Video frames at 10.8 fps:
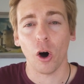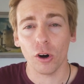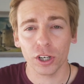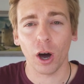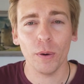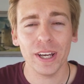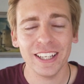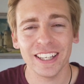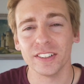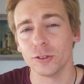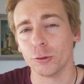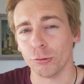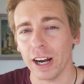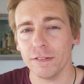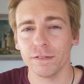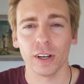Ongoing is
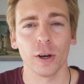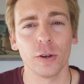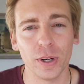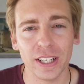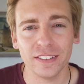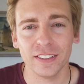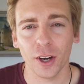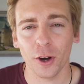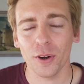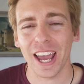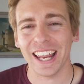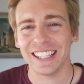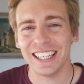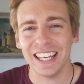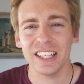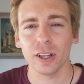great for local SEO
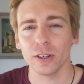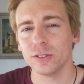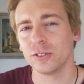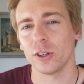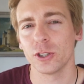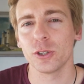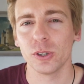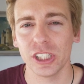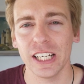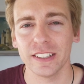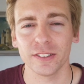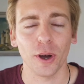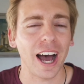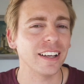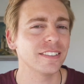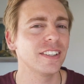and getting those social shares. So
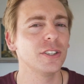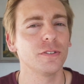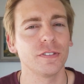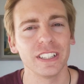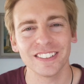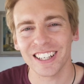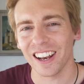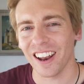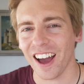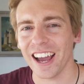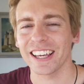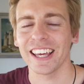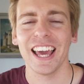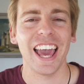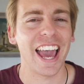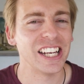asking your friends to like
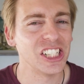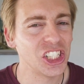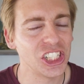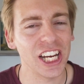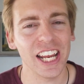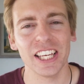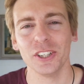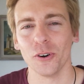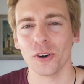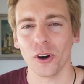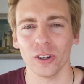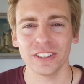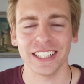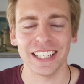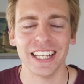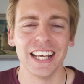and share your
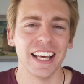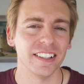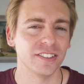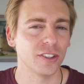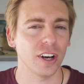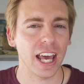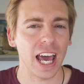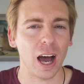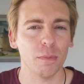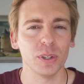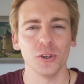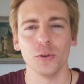content is going to help